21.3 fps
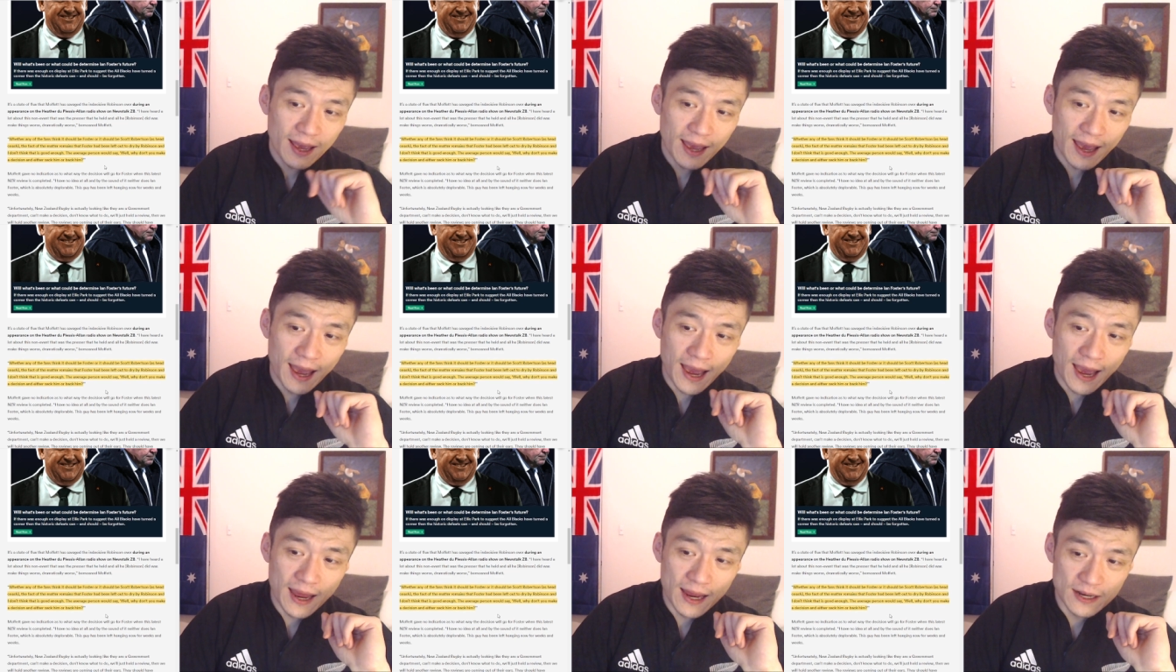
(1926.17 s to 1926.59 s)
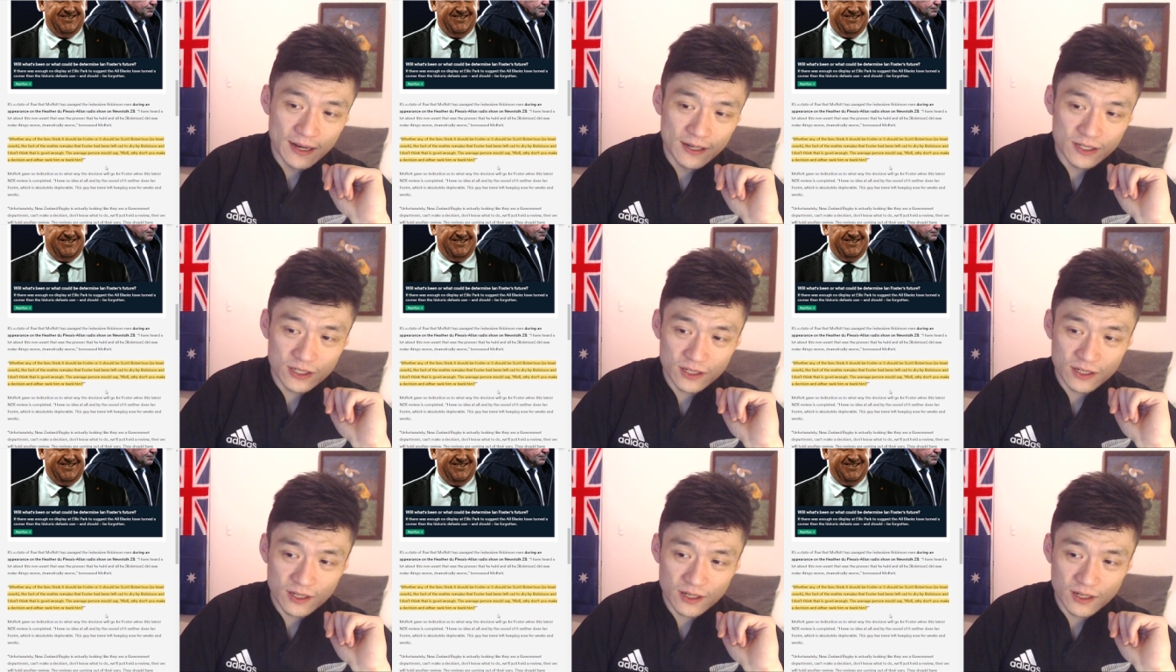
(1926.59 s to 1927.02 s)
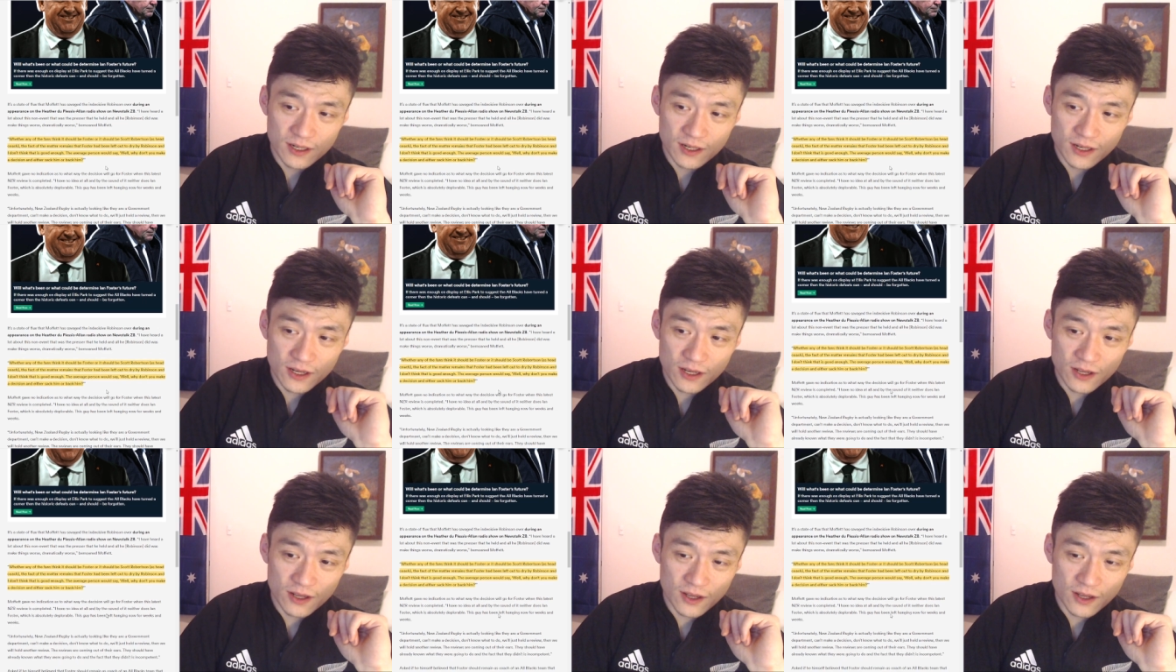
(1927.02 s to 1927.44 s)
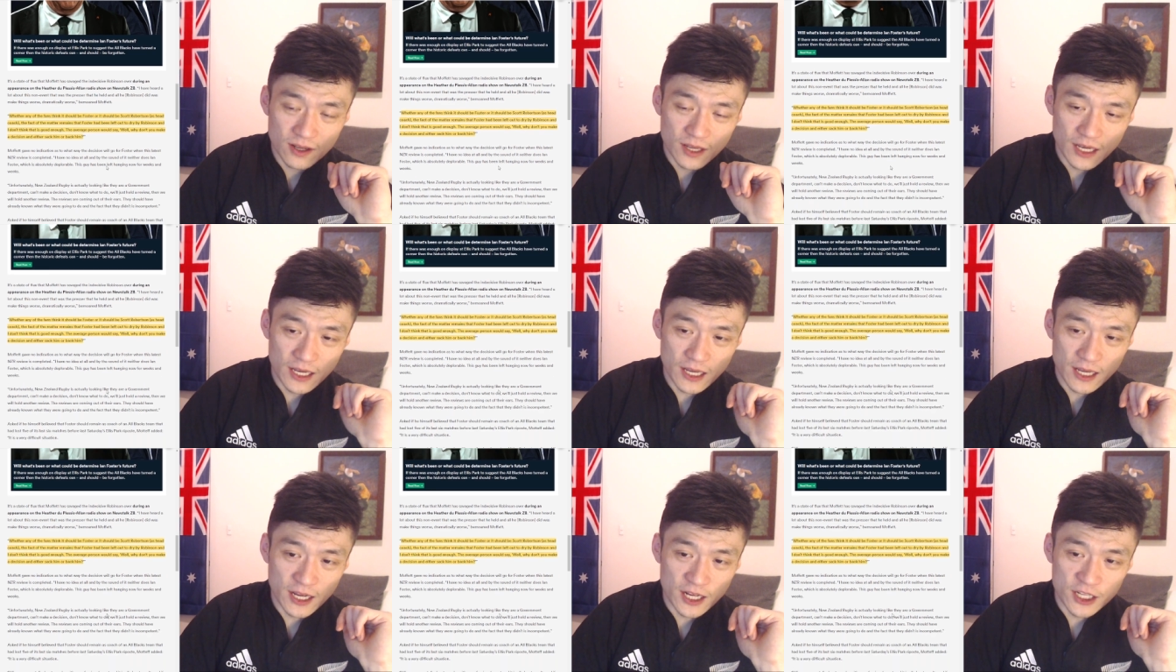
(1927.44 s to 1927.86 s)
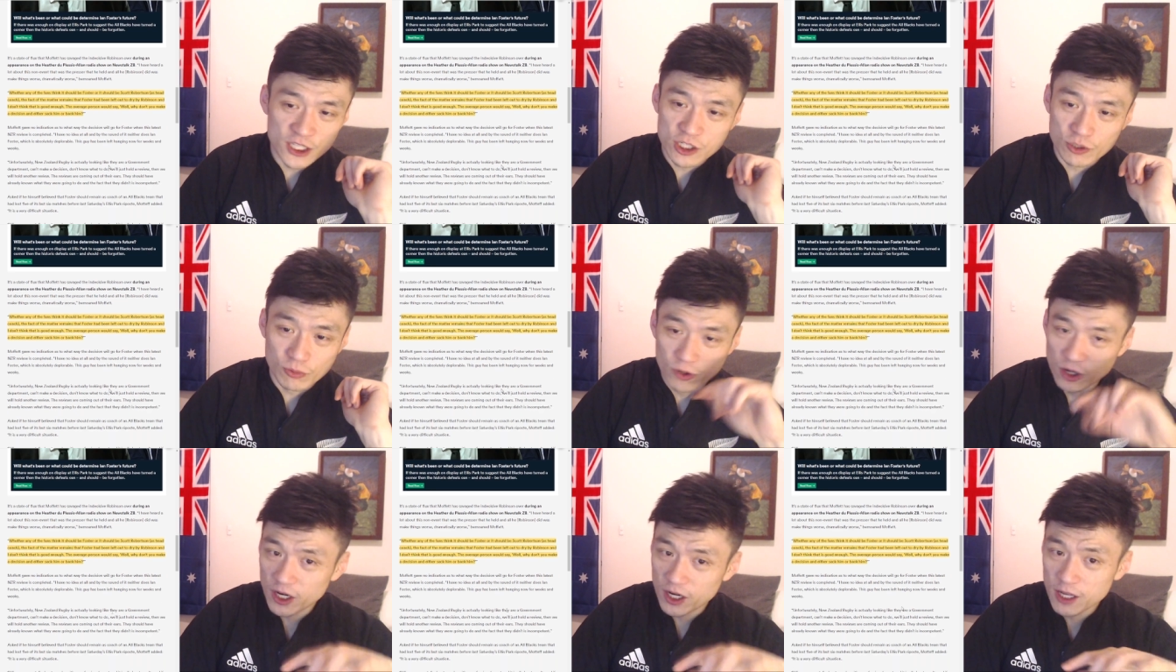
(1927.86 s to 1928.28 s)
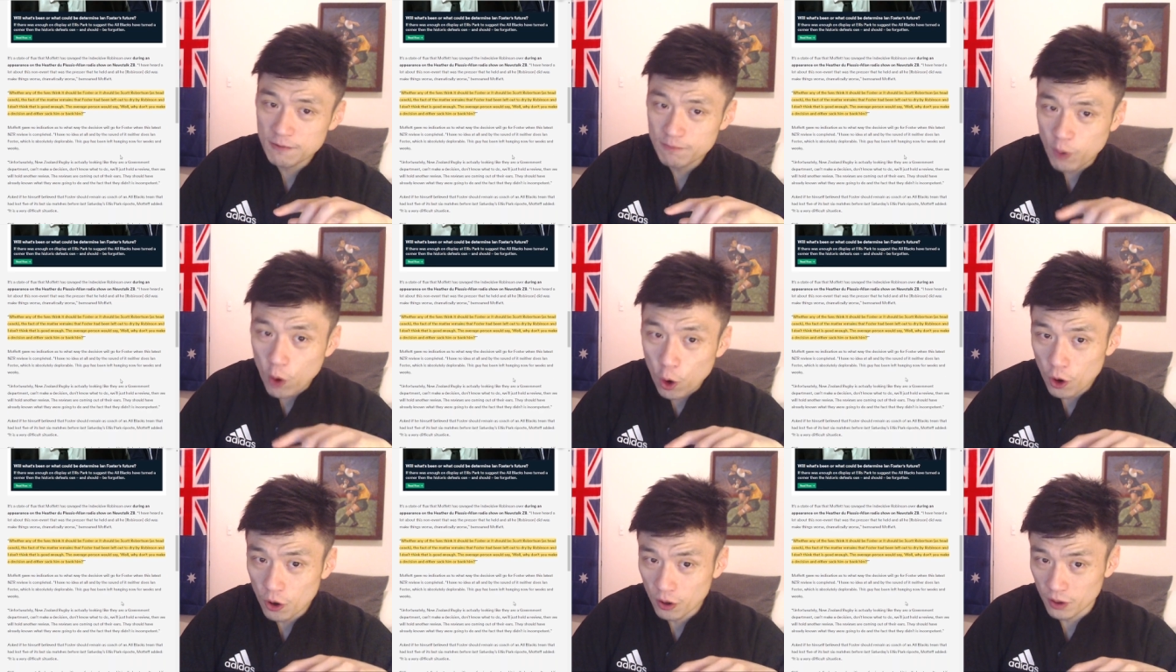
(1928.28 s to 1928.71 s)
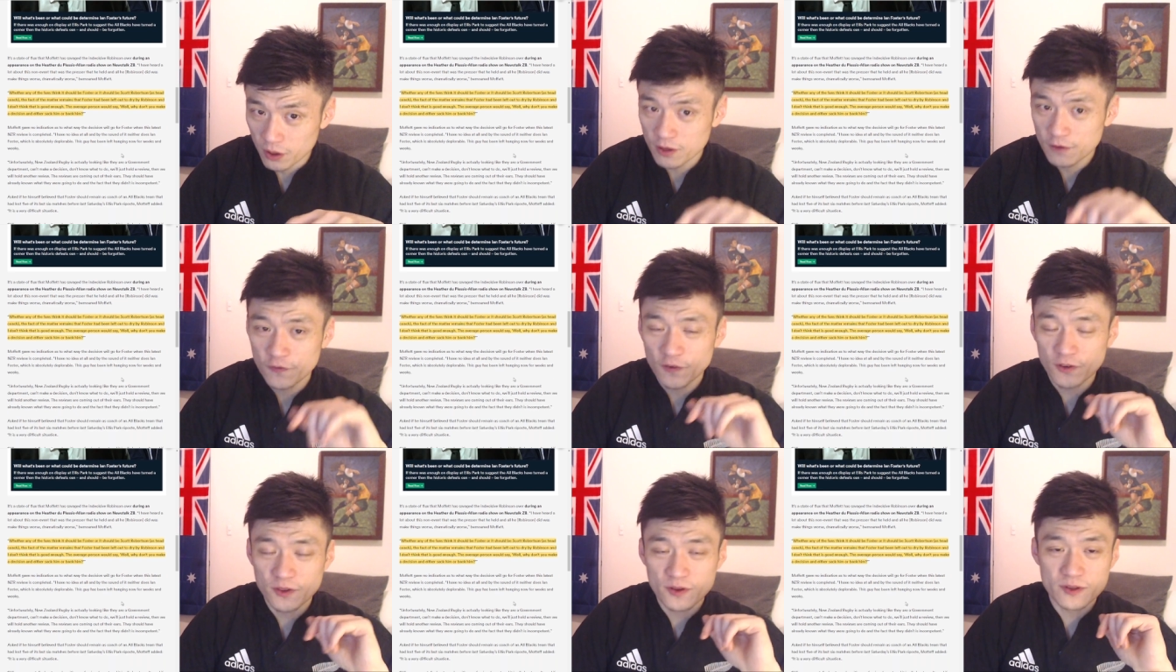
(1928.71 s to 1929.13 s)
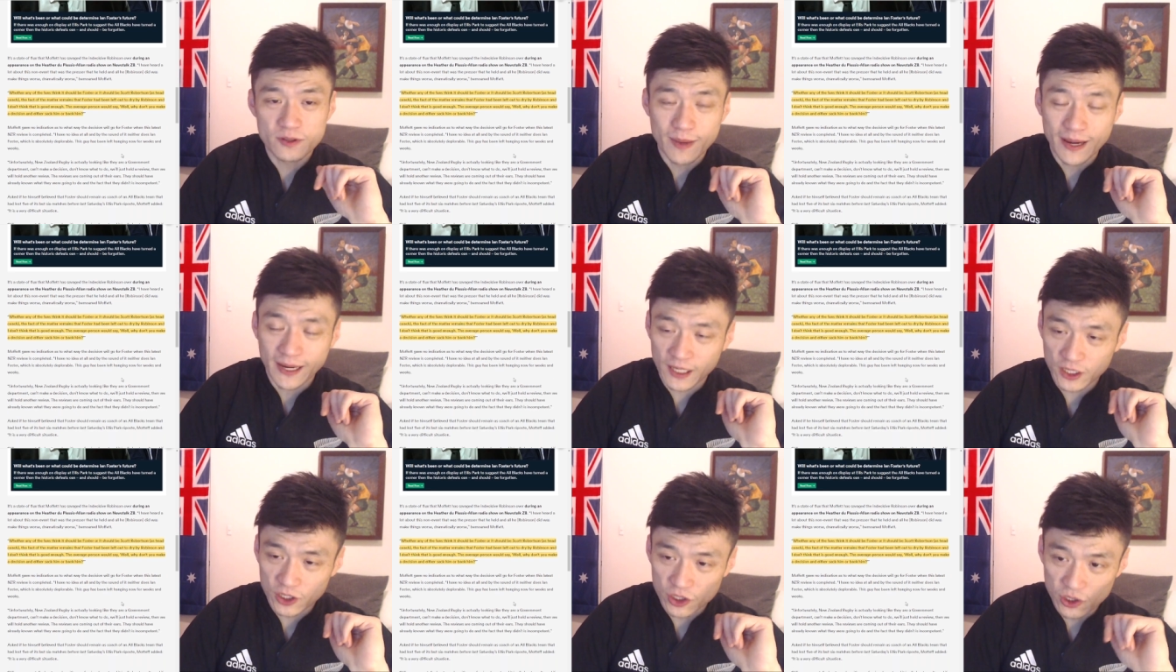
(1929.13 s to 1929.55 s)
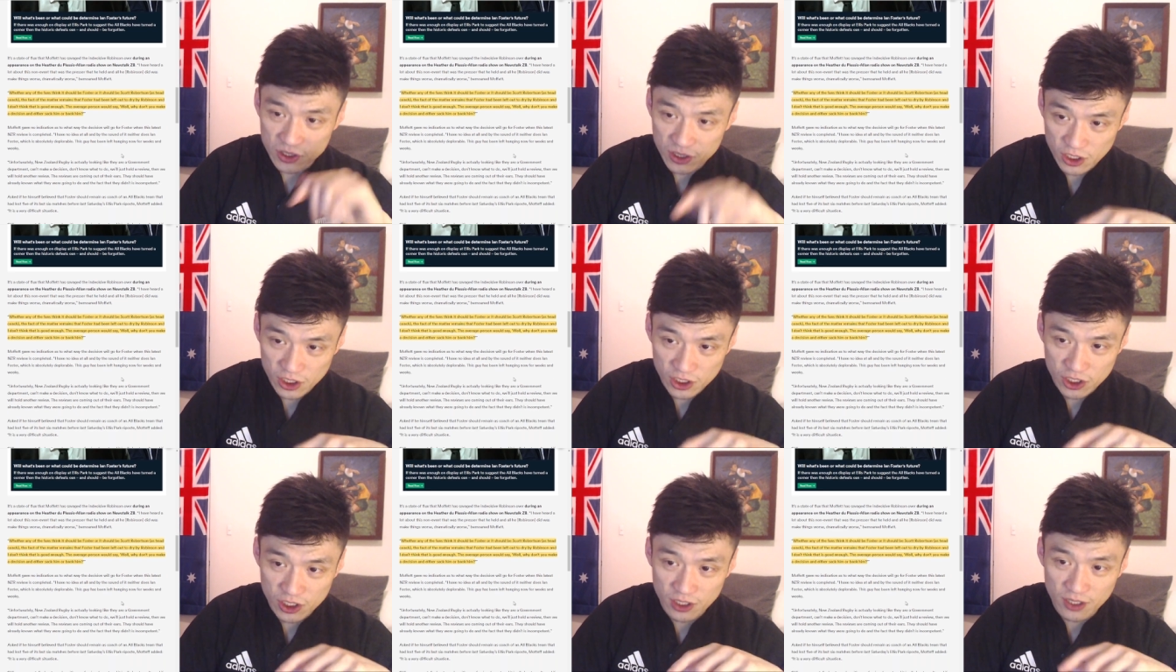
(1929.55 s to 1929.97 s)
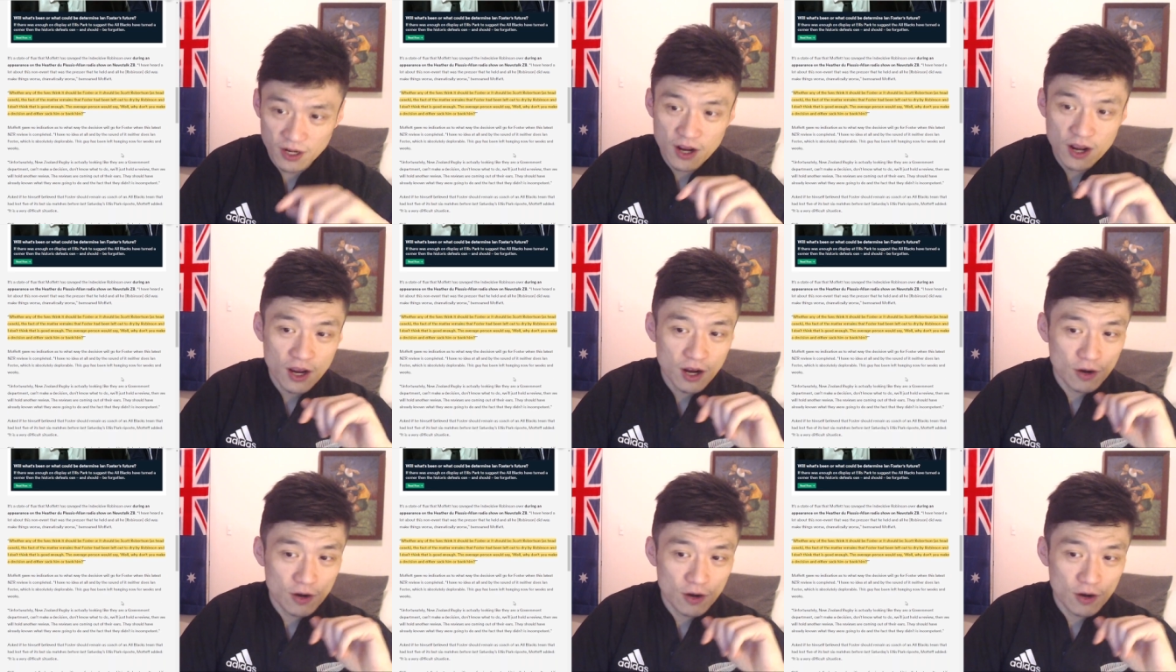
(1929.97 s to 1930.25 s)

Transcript: And it's really important for them to make a decision